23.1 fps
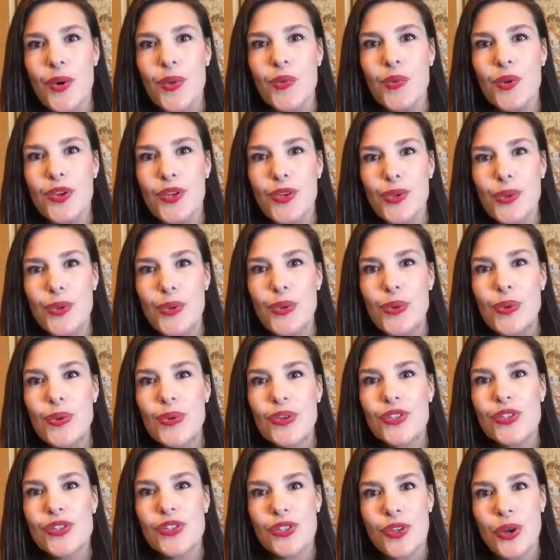When you
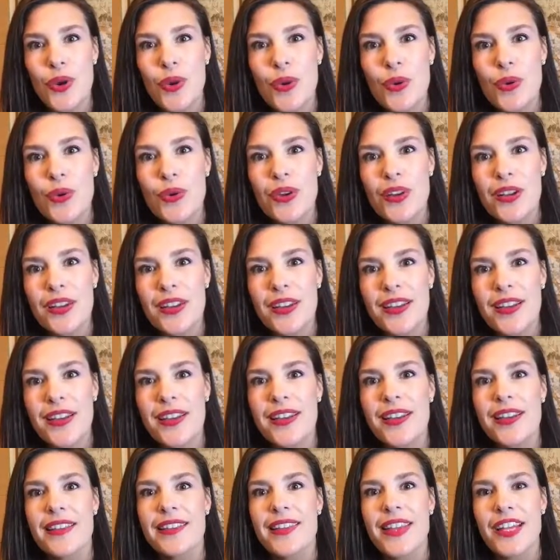show
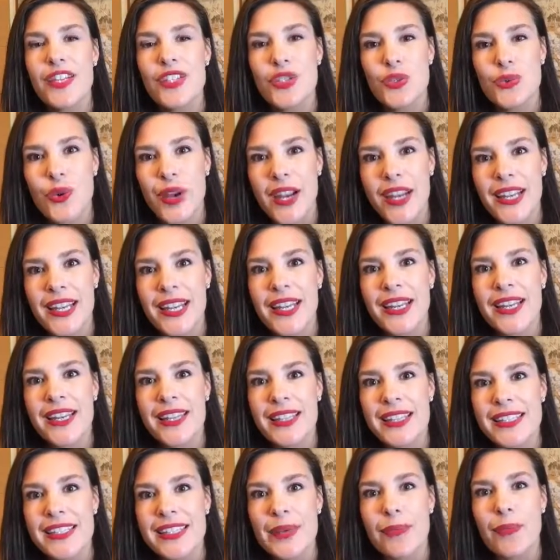that training
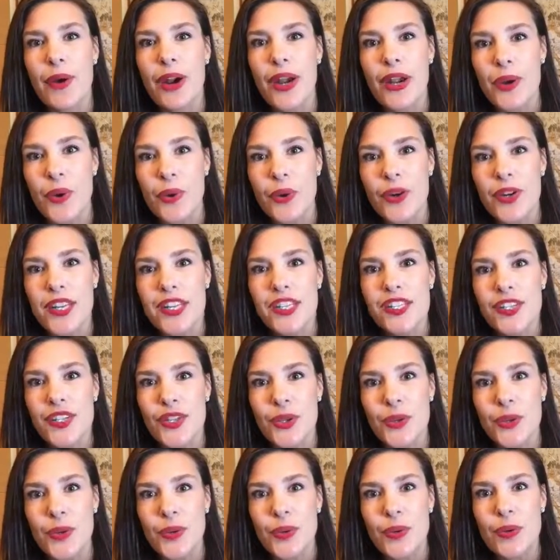is a priority to
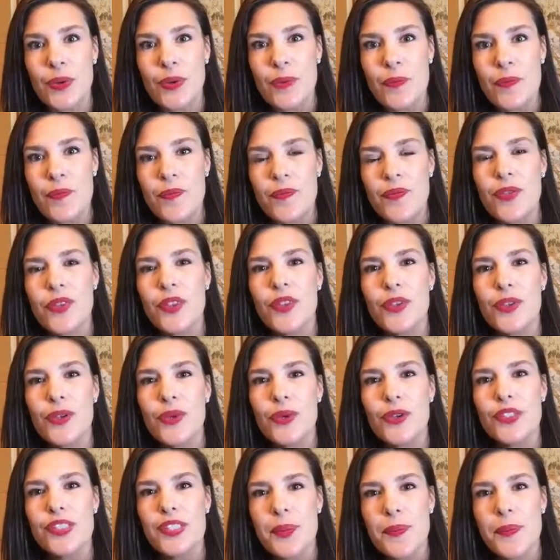you,
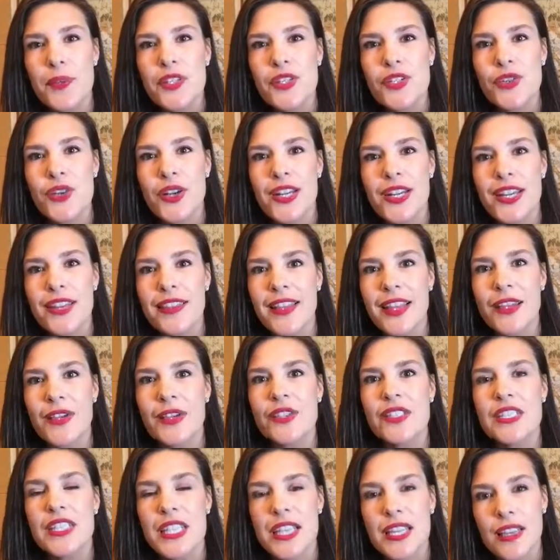you're demonstrating that your
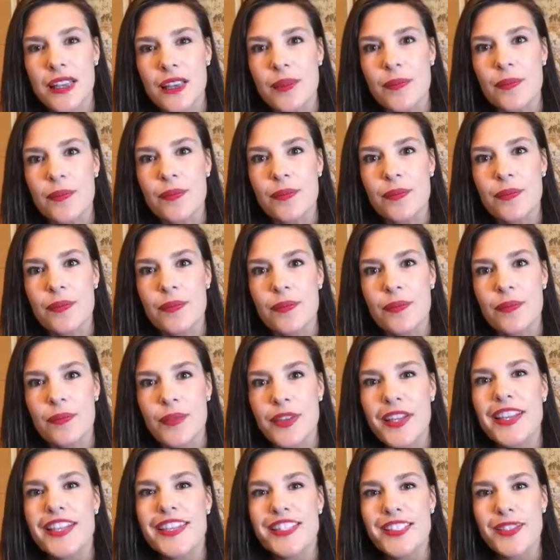team
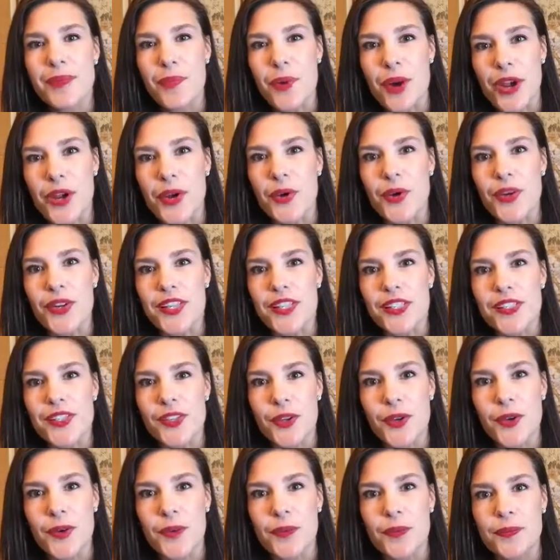is a priority to
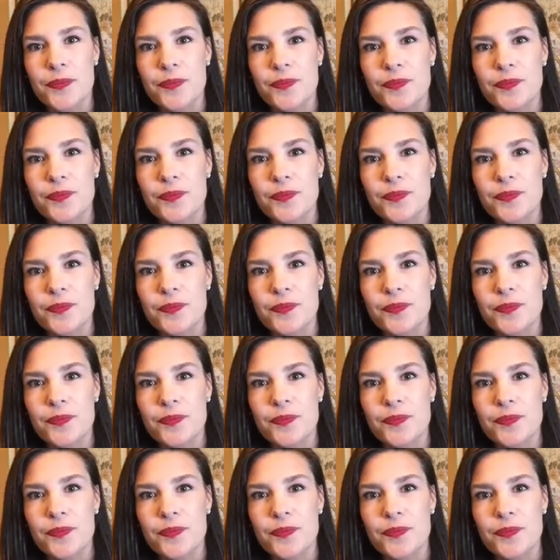you.